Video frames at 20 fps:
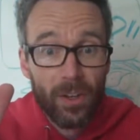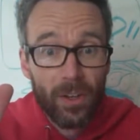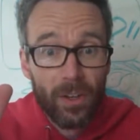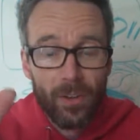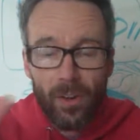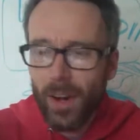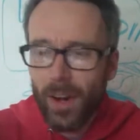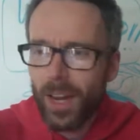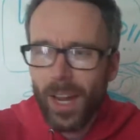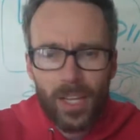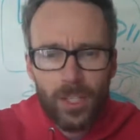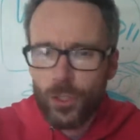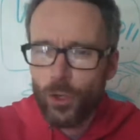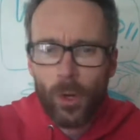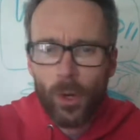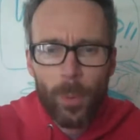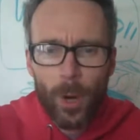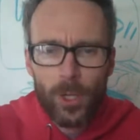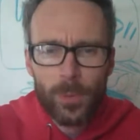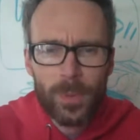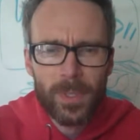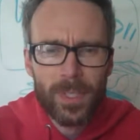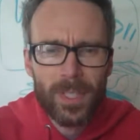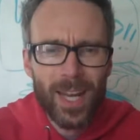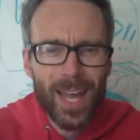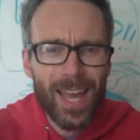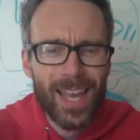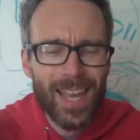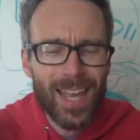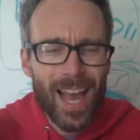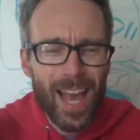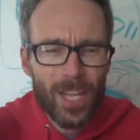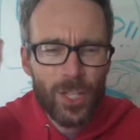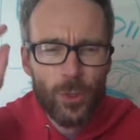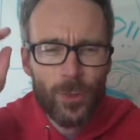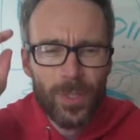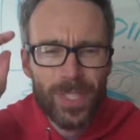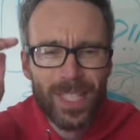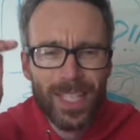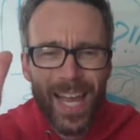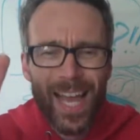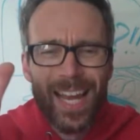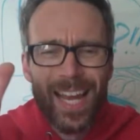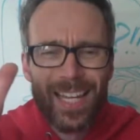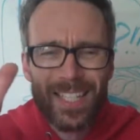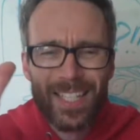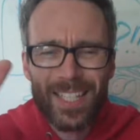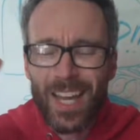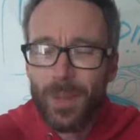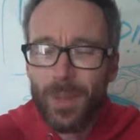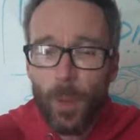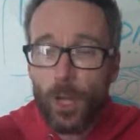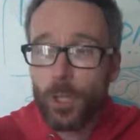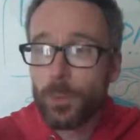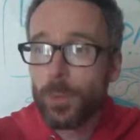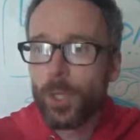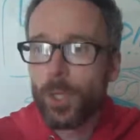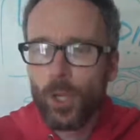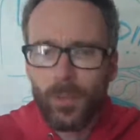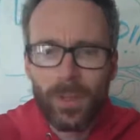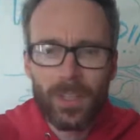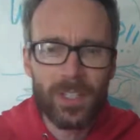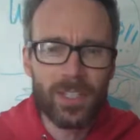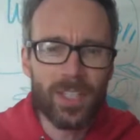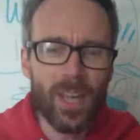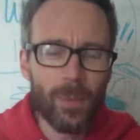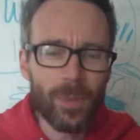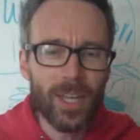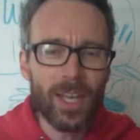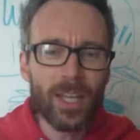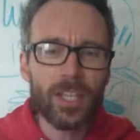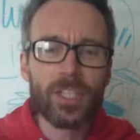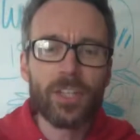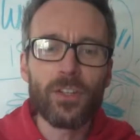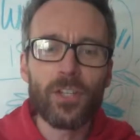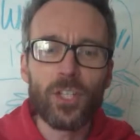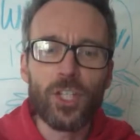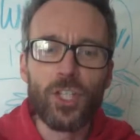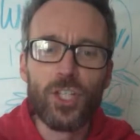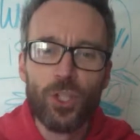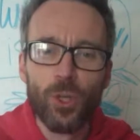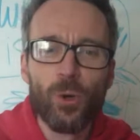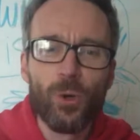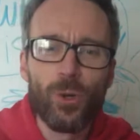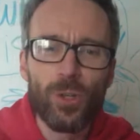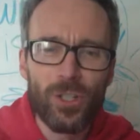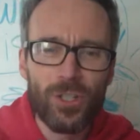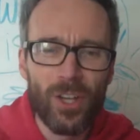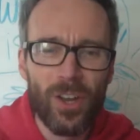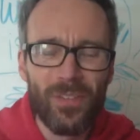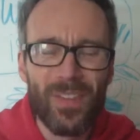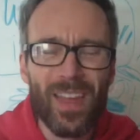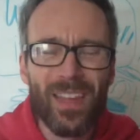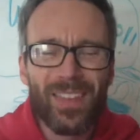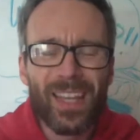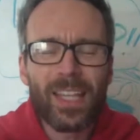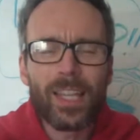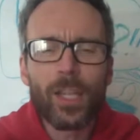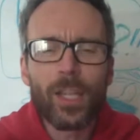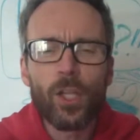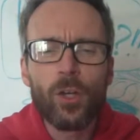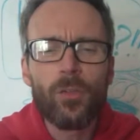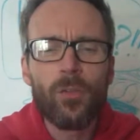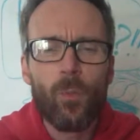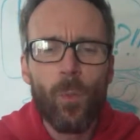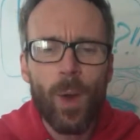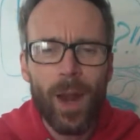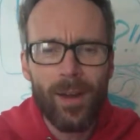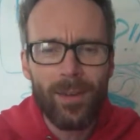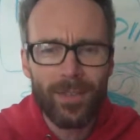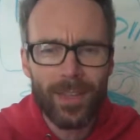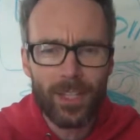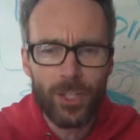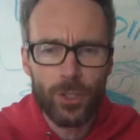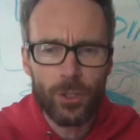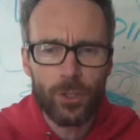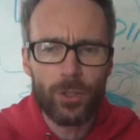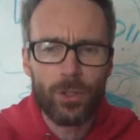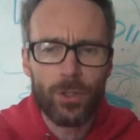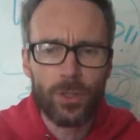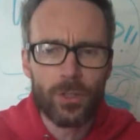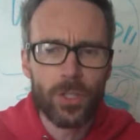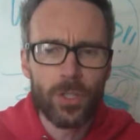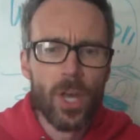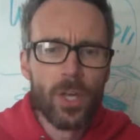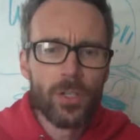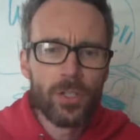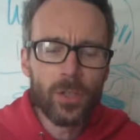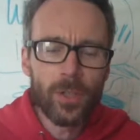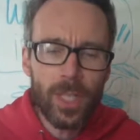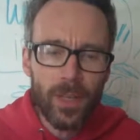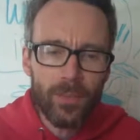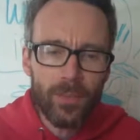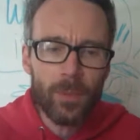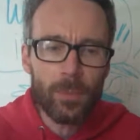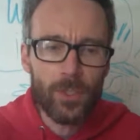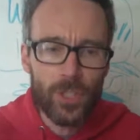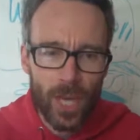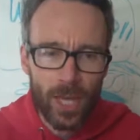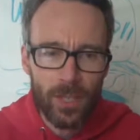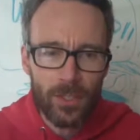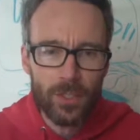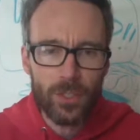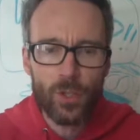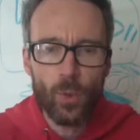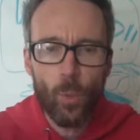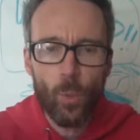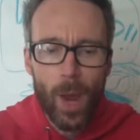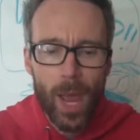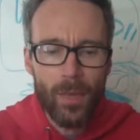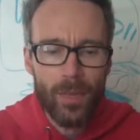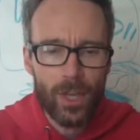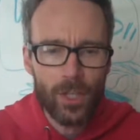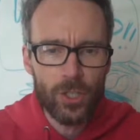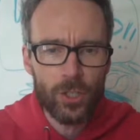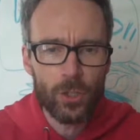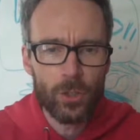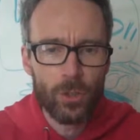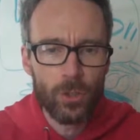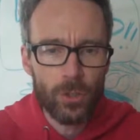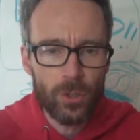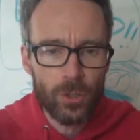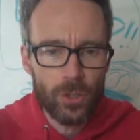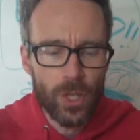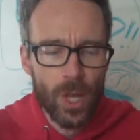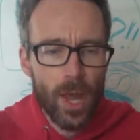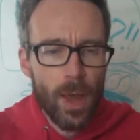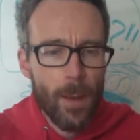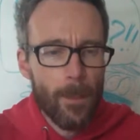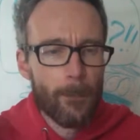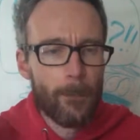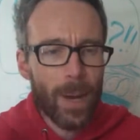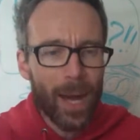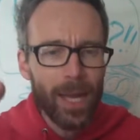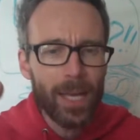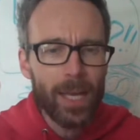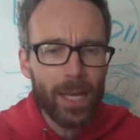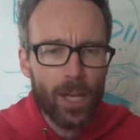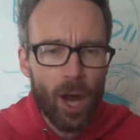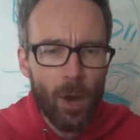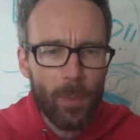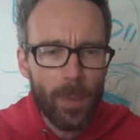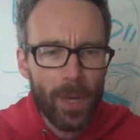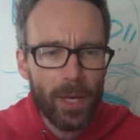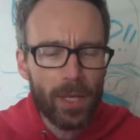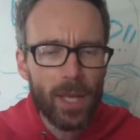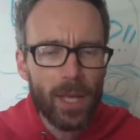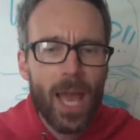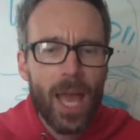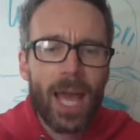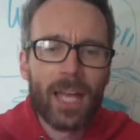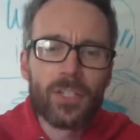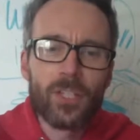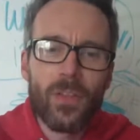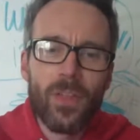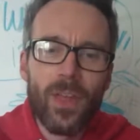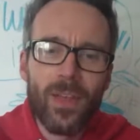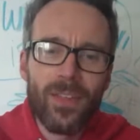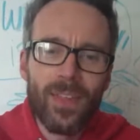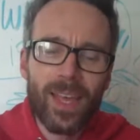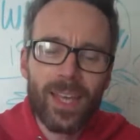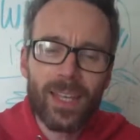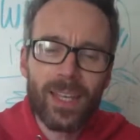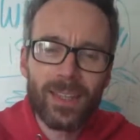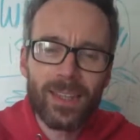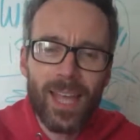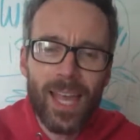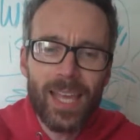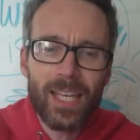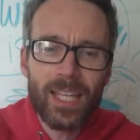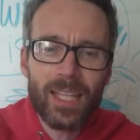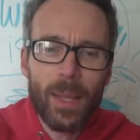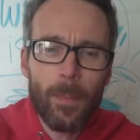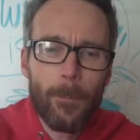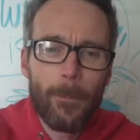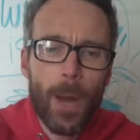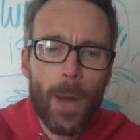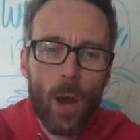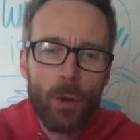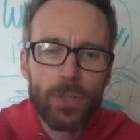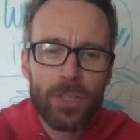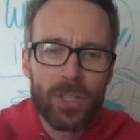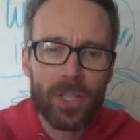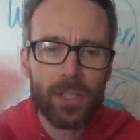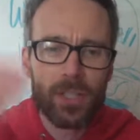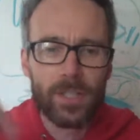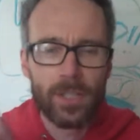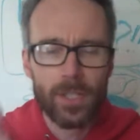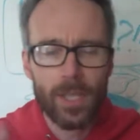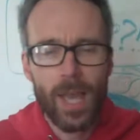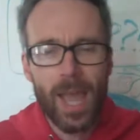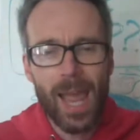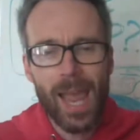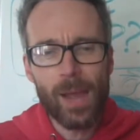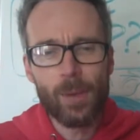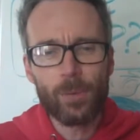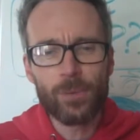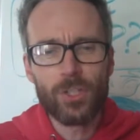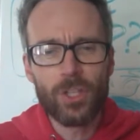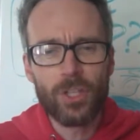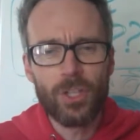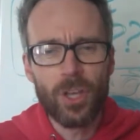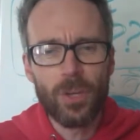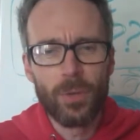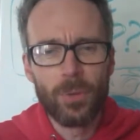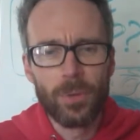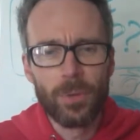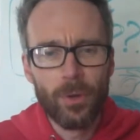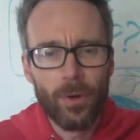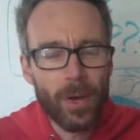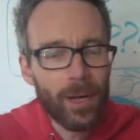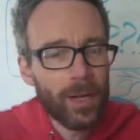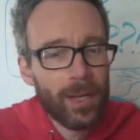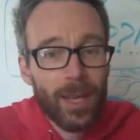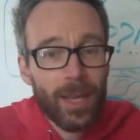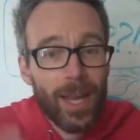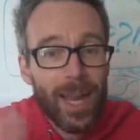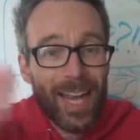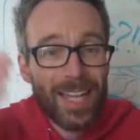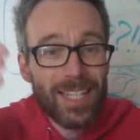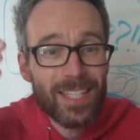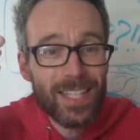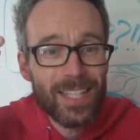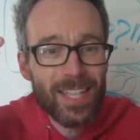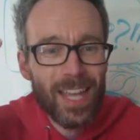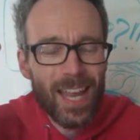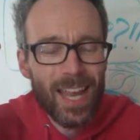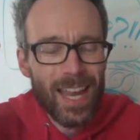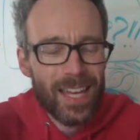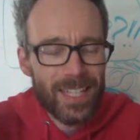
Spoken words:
All right, I saw a postman today. I saw his legs. Postmen love it this time of year because they've got their shorts on. They love wearing their shorts. So give them a chance to wear their shorts, buy a comic, so they can then post it out to you. All right, it's the